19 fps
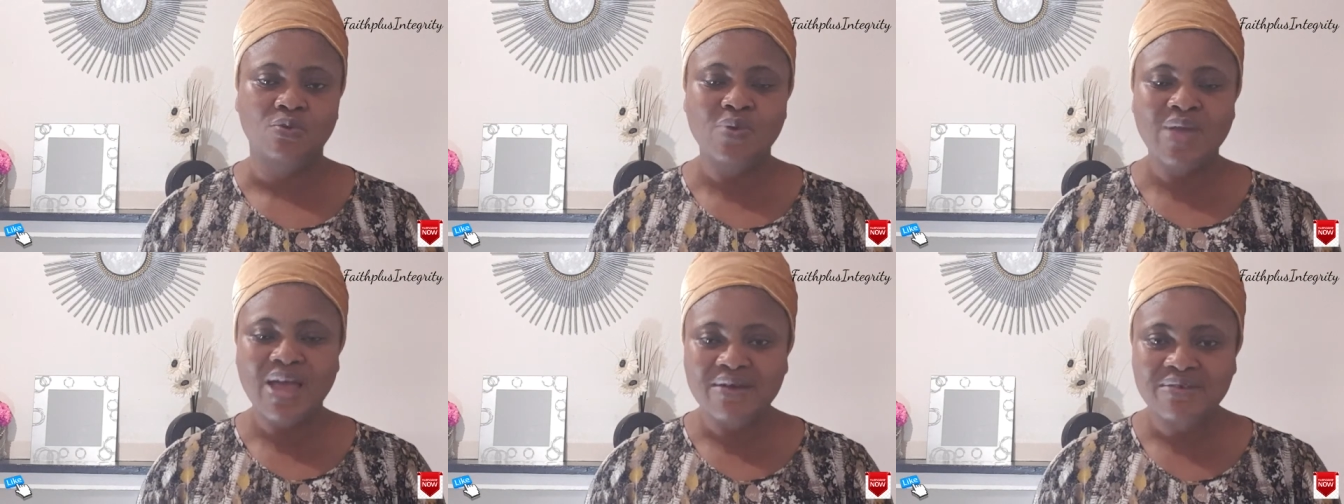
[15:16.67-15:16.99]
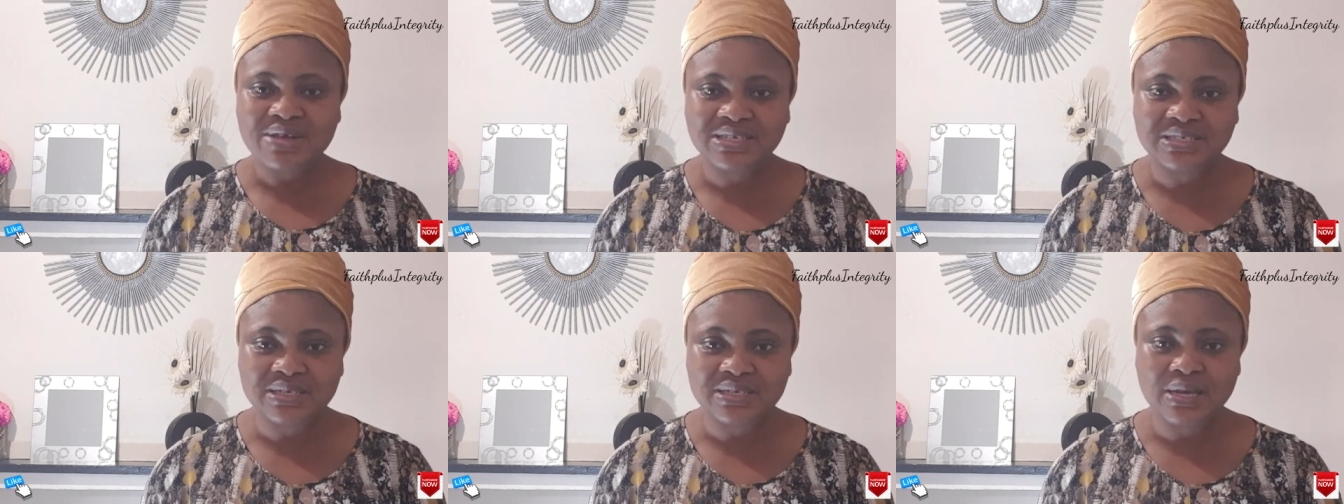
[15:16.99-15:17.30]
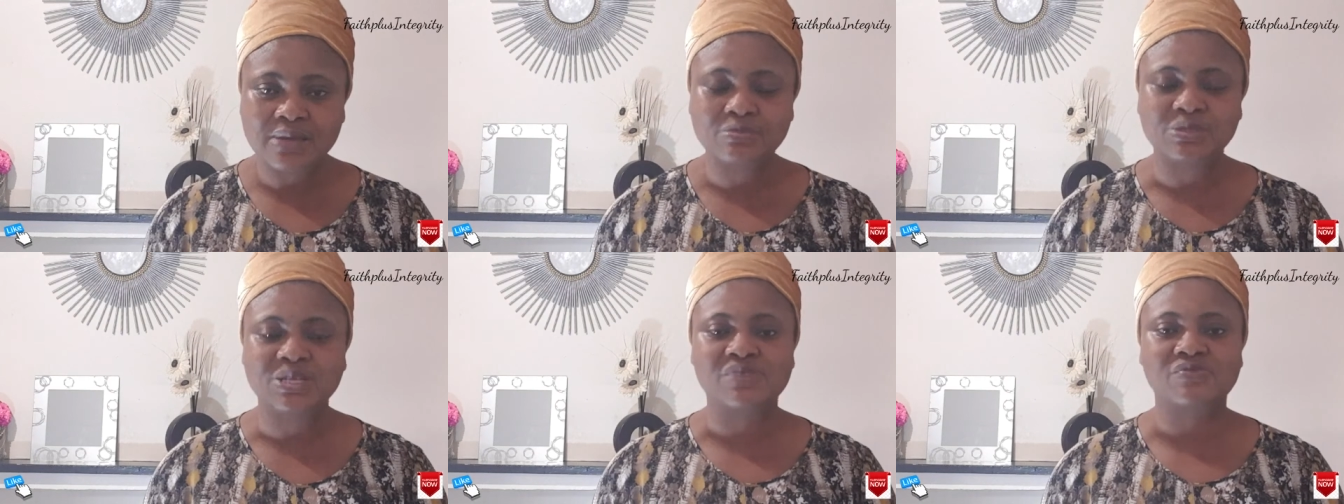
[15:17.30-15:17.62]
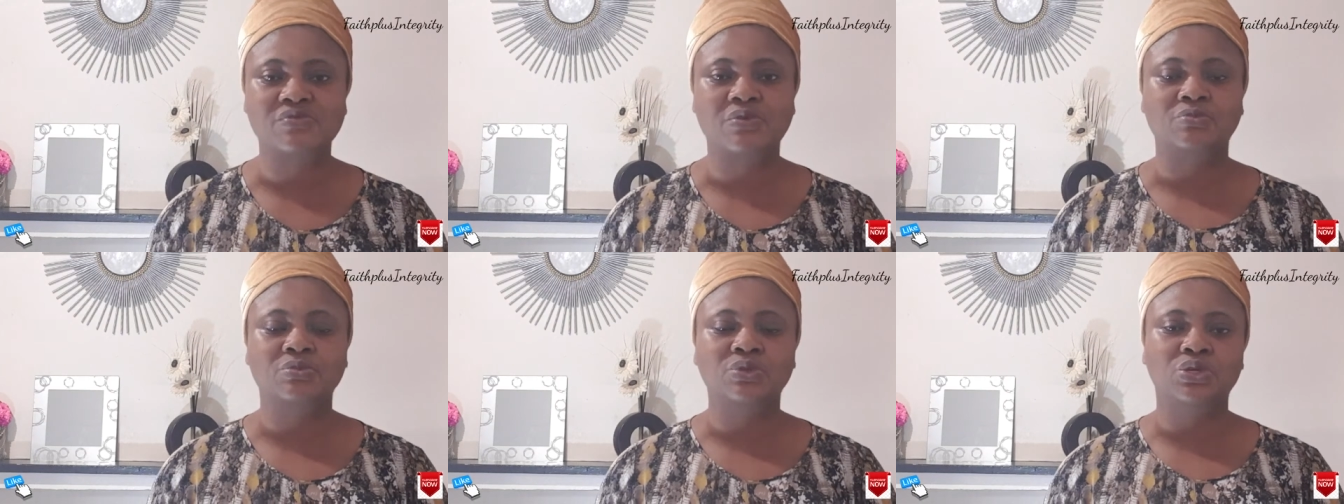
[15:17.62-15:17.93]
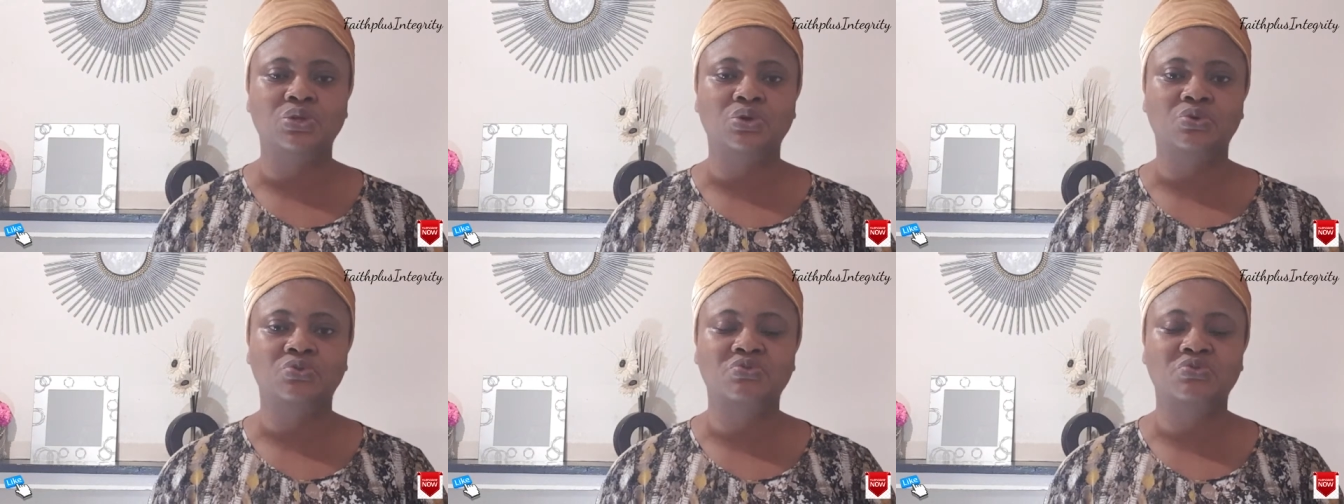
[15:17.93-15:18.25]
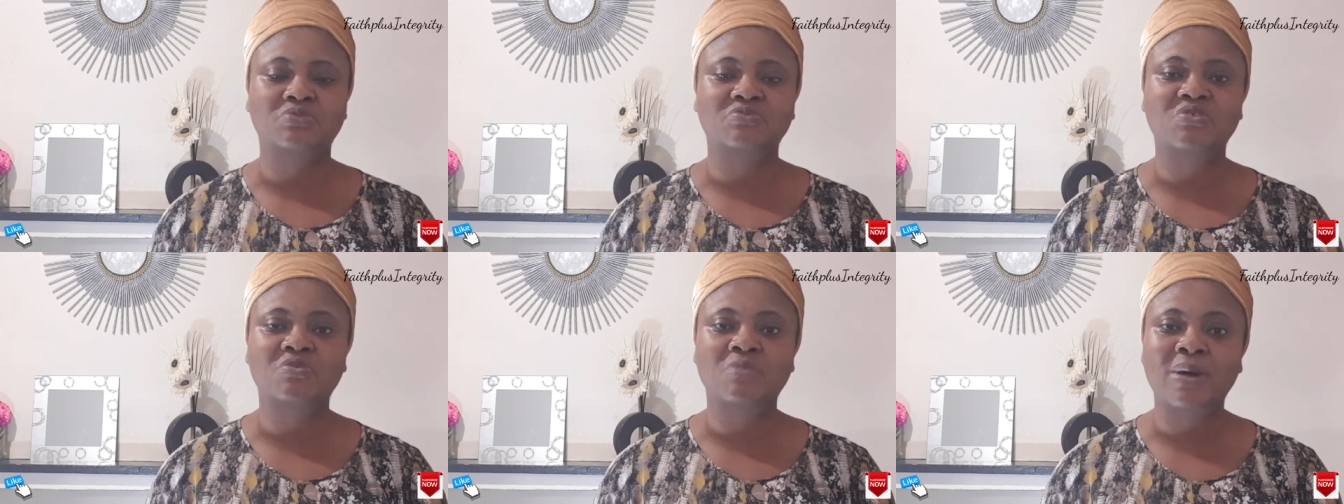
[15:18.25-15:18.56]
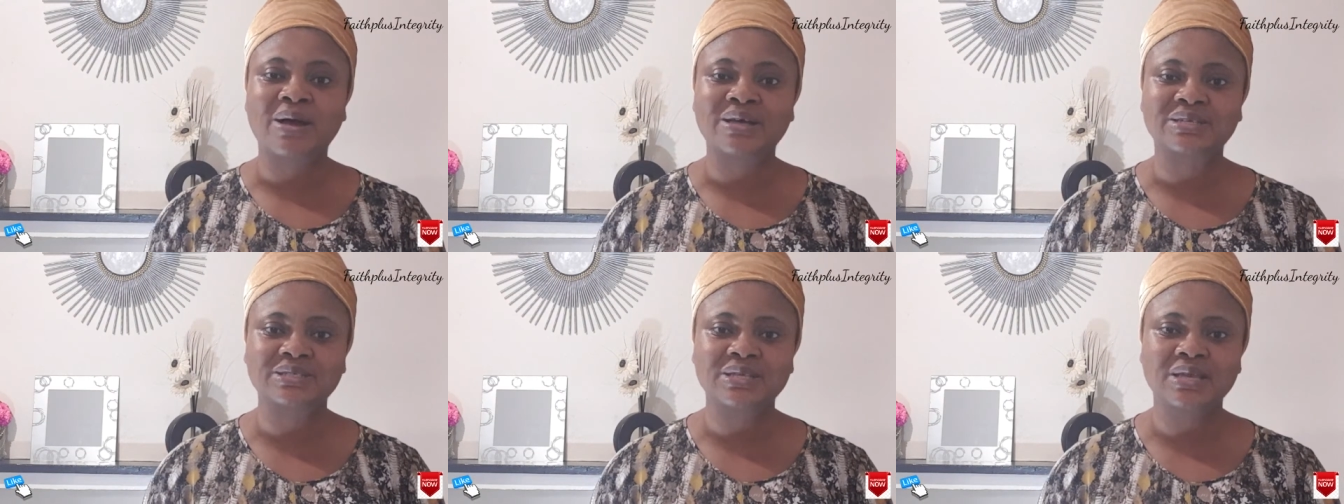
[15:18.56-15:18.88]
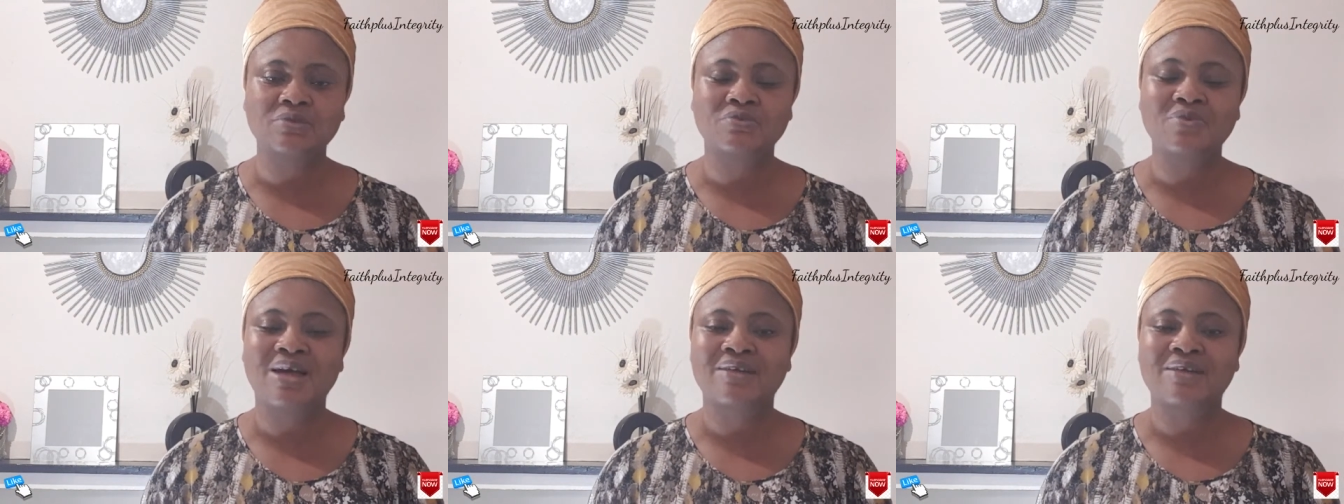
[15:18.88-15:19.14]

We are redeemed from our sin.